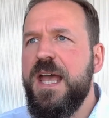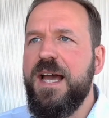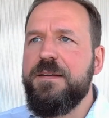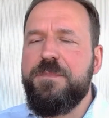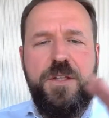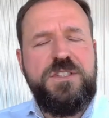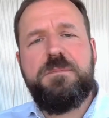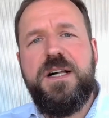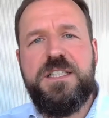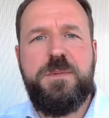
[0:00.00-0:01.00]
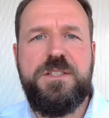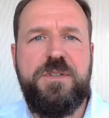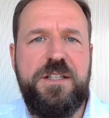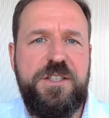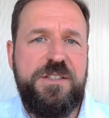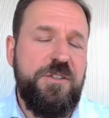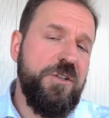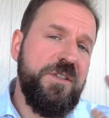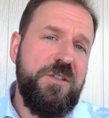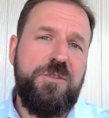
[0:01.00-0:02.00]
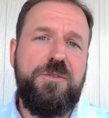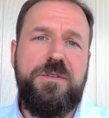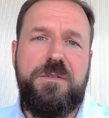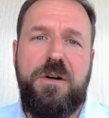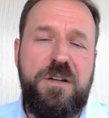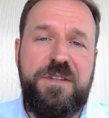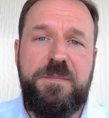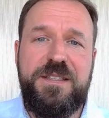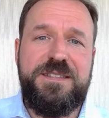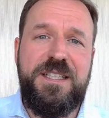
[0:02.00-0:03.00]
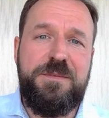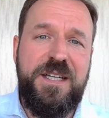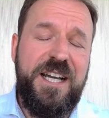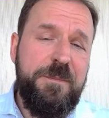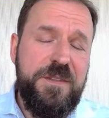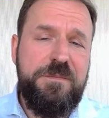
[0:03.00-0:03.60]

And those are multiple strategies. You don't need to do all of them at the same time,